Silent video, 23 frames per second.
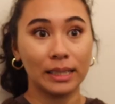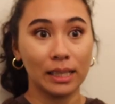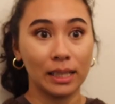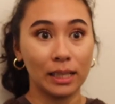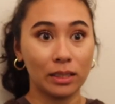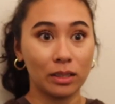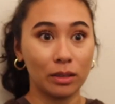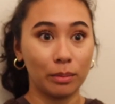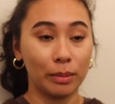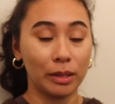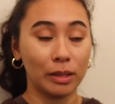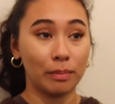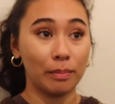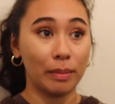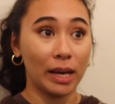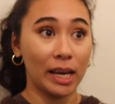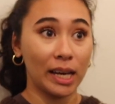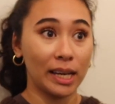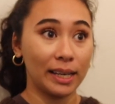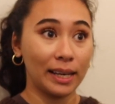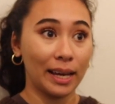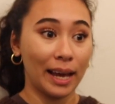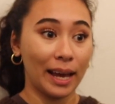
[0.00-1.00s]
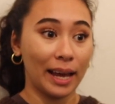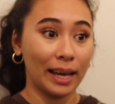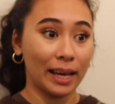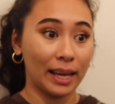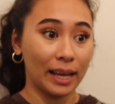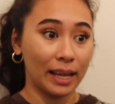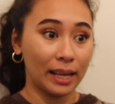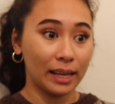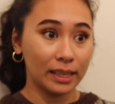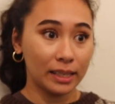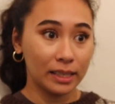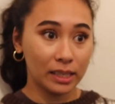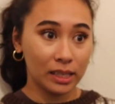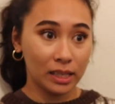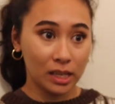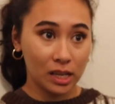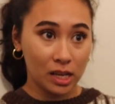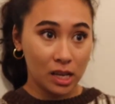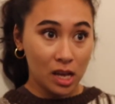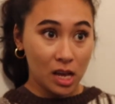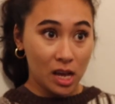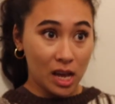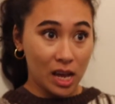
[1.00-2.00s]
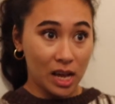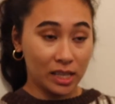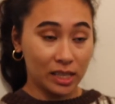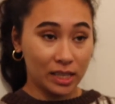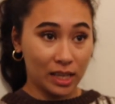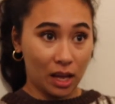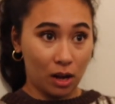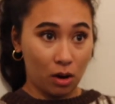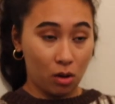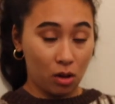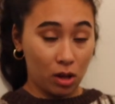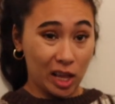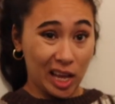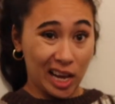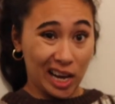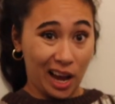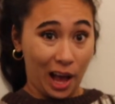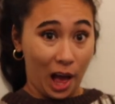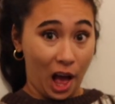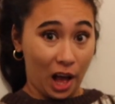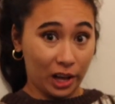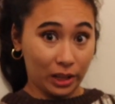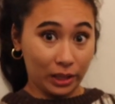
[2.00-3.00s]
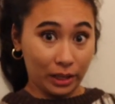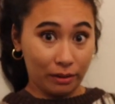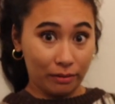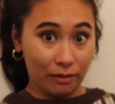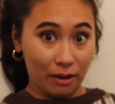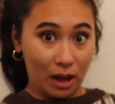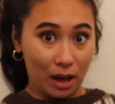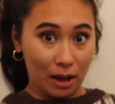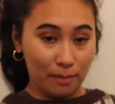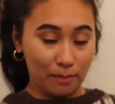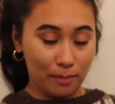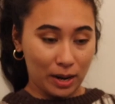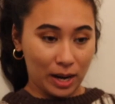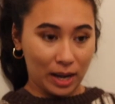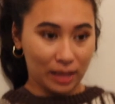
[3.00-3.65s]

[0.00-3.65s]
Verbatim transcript: It's a little bit big and it's that whole like ugly vibe, but